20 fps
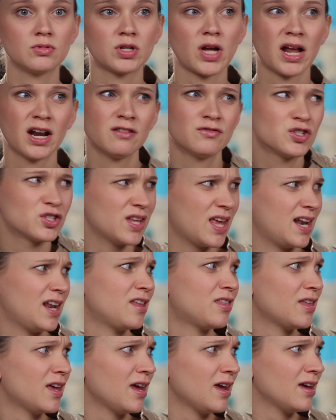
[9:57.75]
kind of just
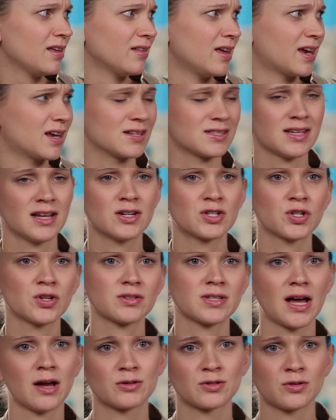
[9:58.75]
anything, like
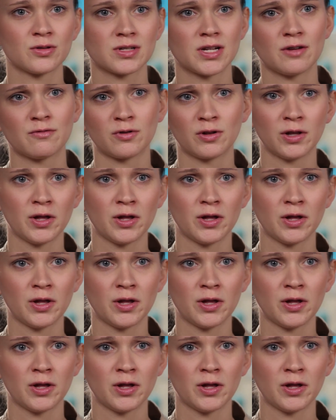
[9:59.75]
essentials, household stuff,